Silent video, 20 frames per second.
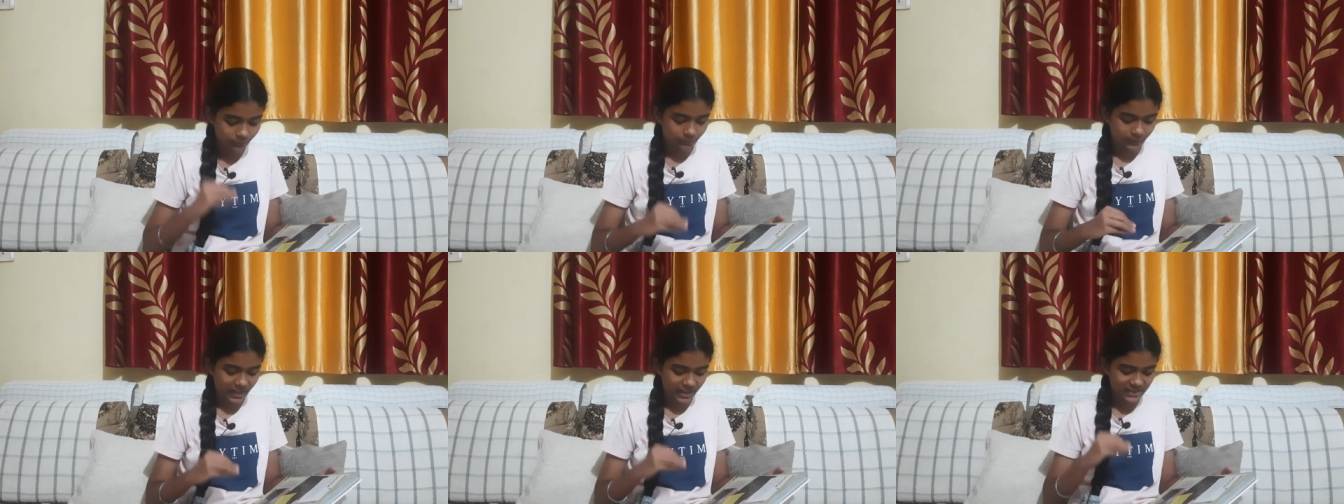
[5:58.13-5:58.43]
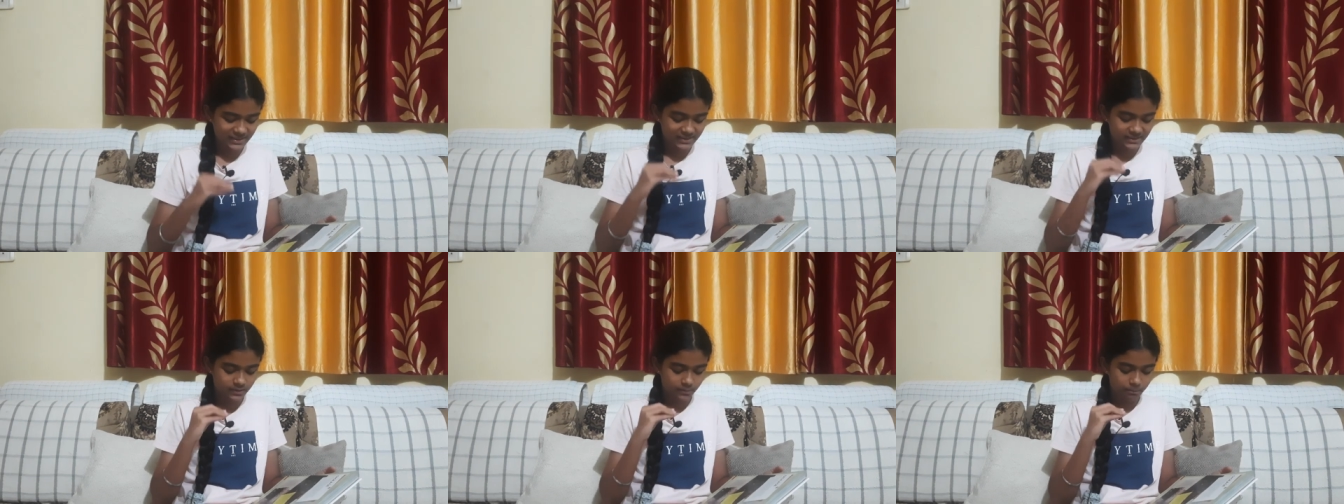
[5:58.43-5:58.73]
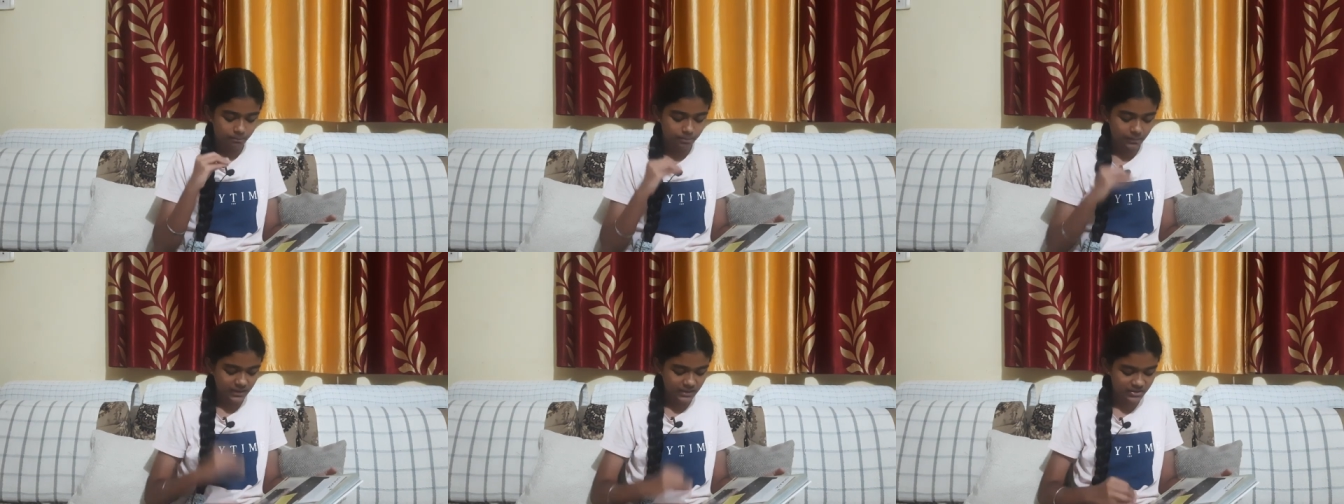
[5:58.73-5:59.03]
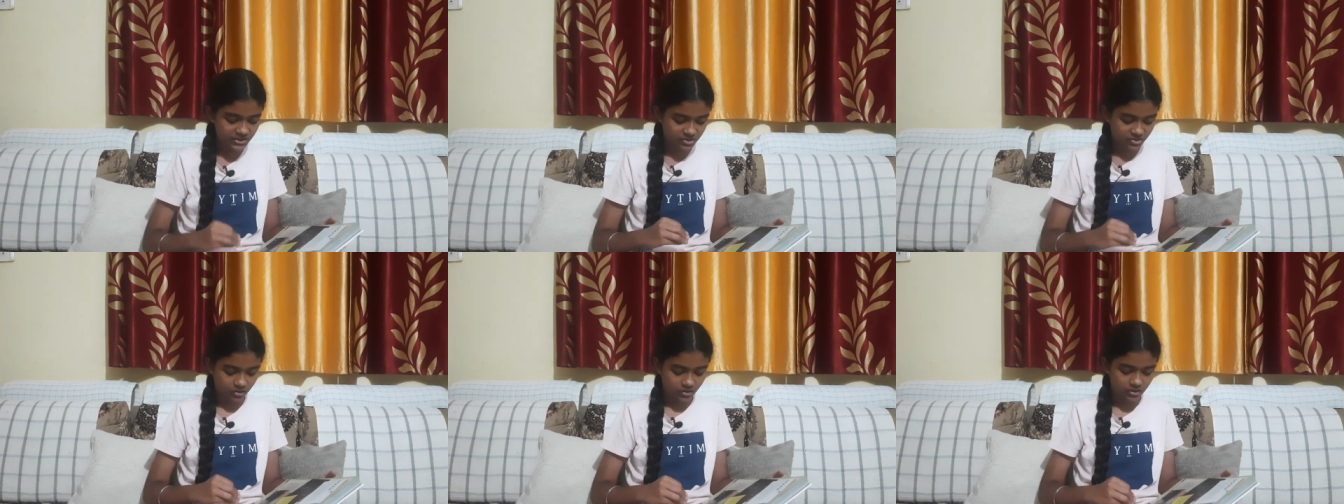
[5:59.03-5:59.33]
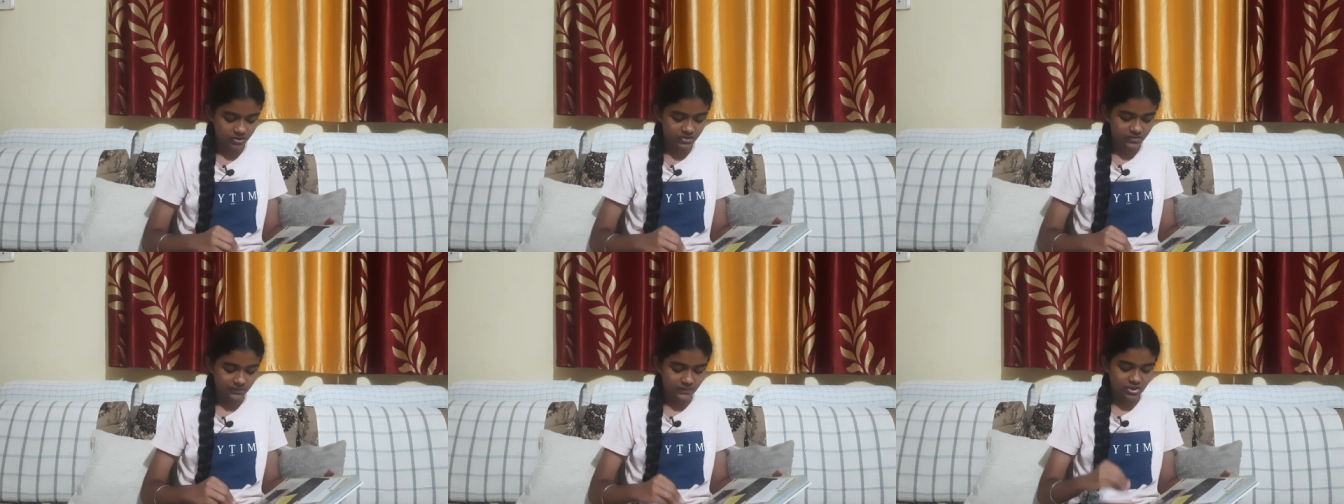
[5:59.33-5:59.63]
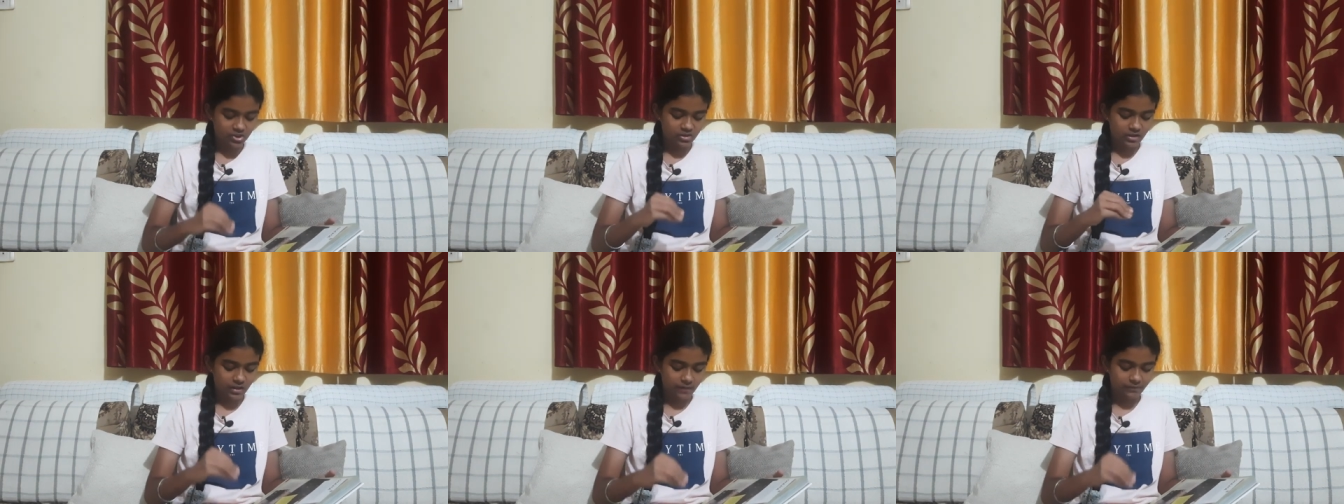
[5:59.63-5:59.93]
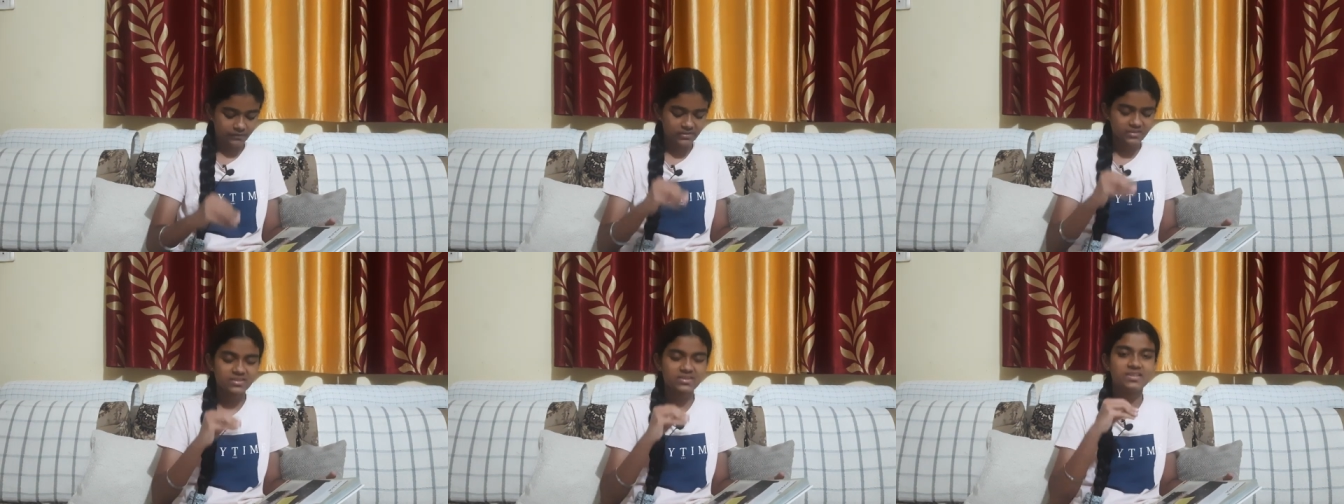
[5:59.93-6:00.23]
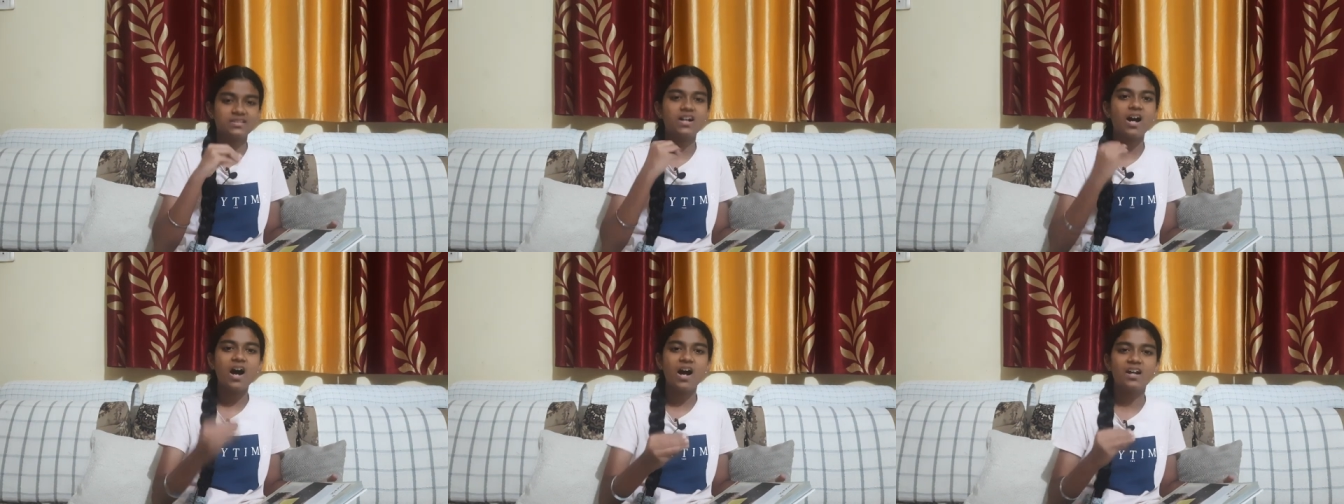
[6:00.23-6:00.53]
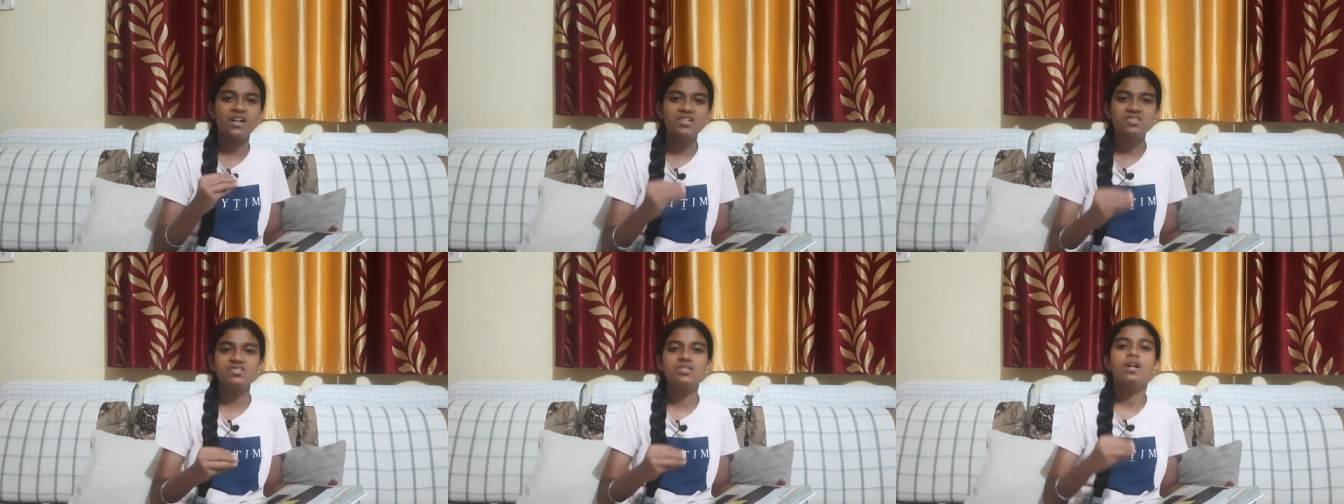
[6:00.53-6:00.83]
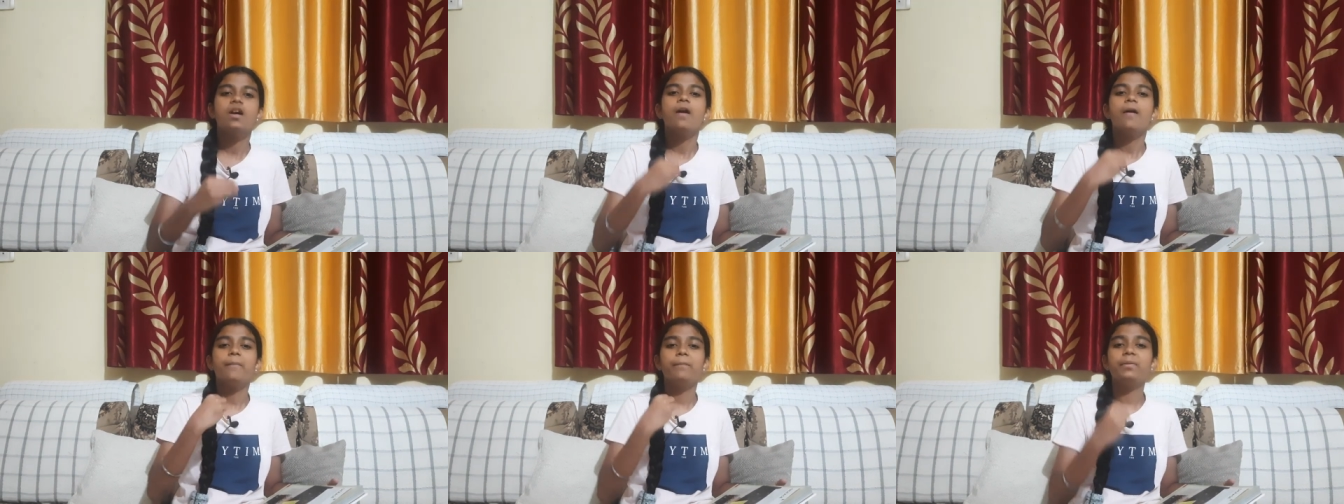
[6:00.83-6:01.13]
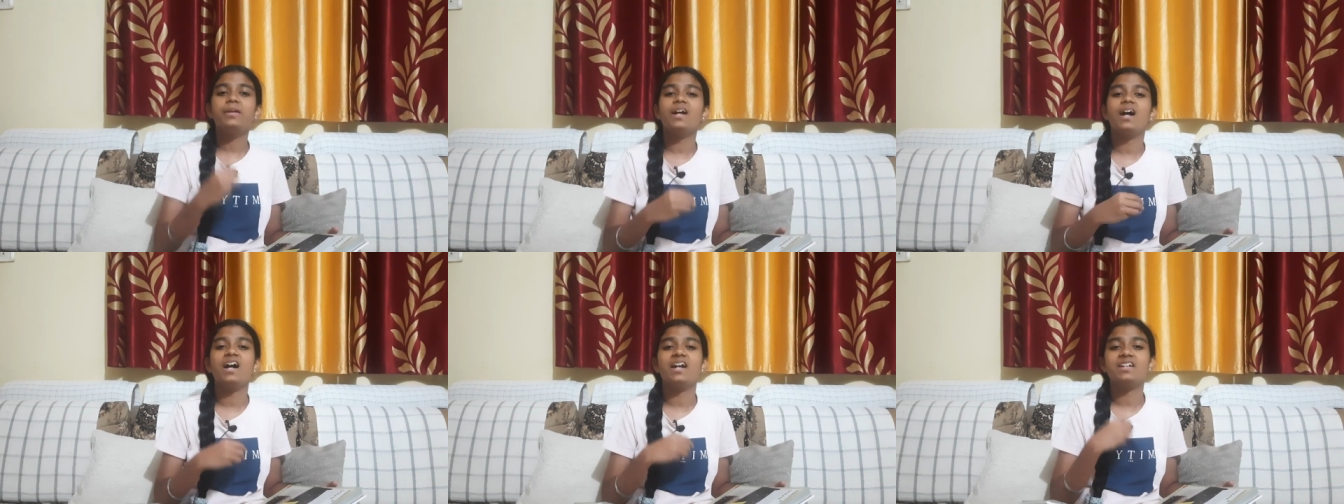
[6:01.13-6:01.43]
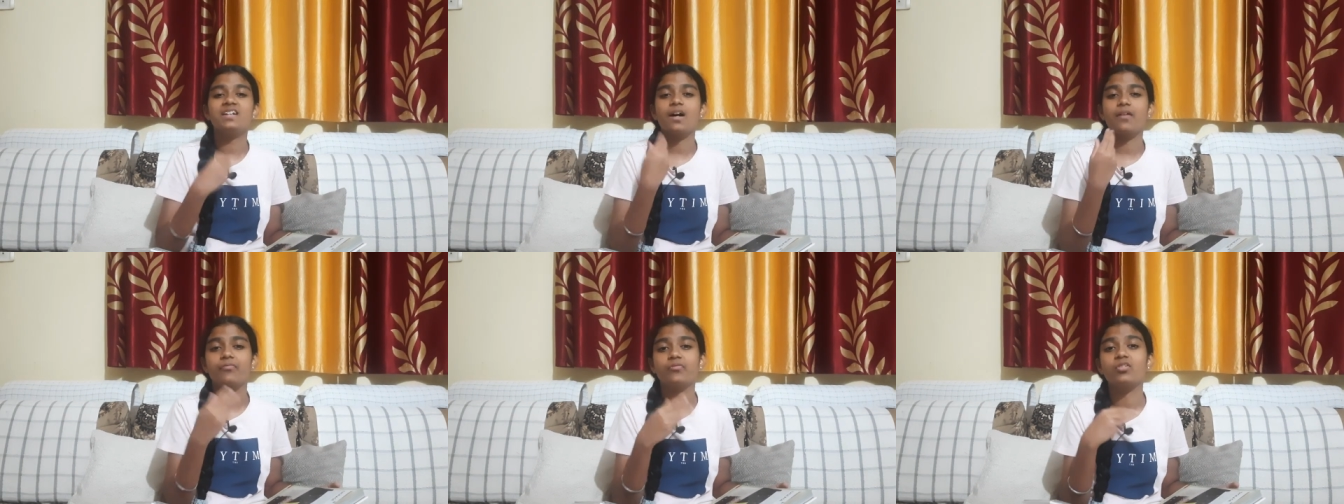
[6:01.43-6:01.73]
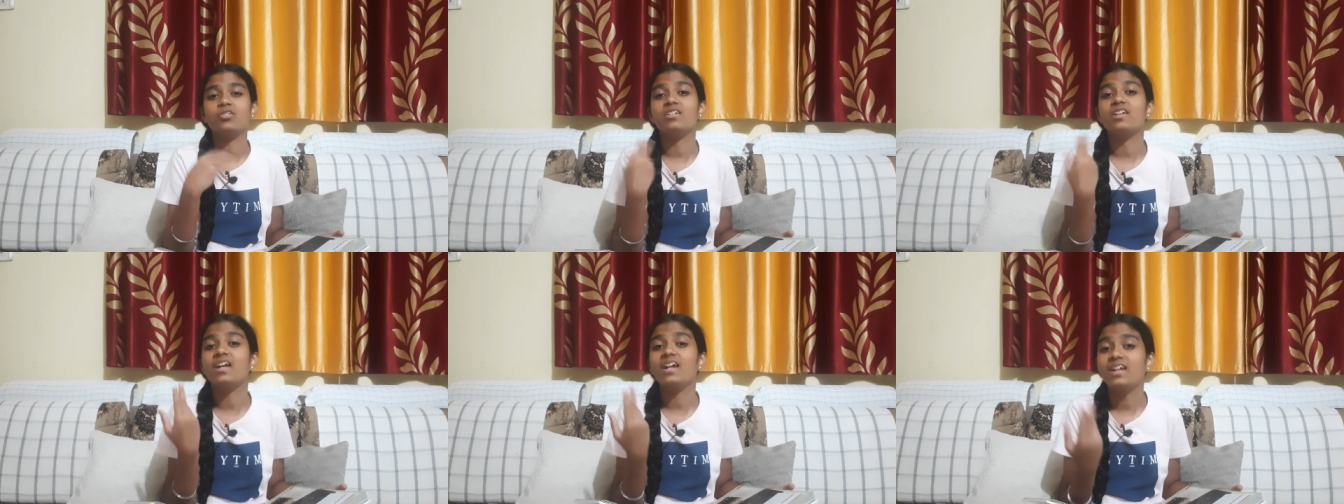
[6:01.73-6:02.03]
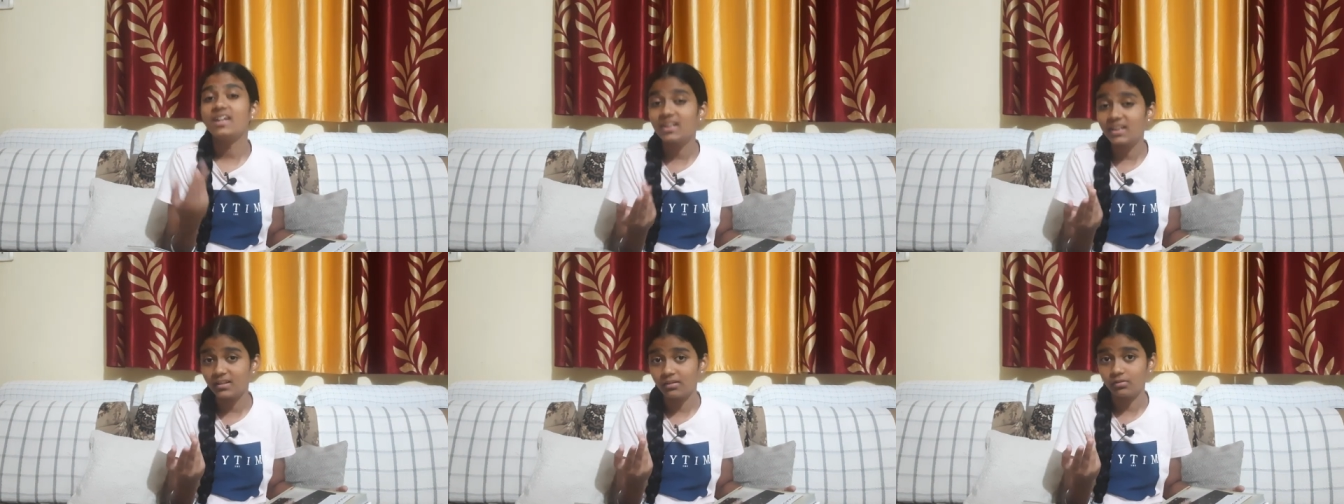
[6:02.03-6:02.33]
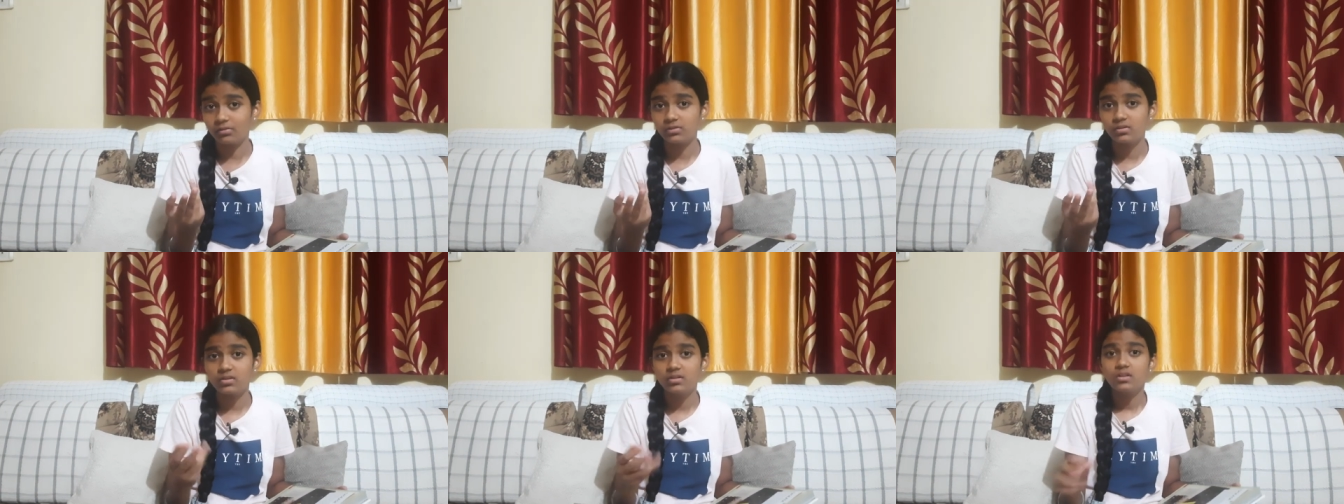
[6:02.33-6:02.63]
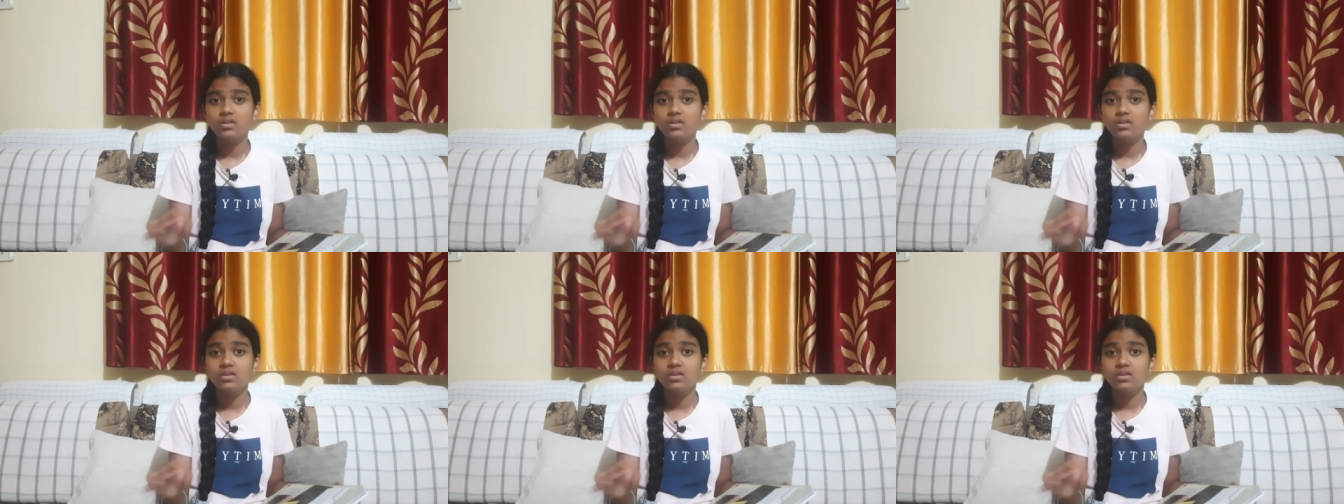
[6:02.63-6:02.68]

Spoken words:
raised blisters which left scars behind after they healed.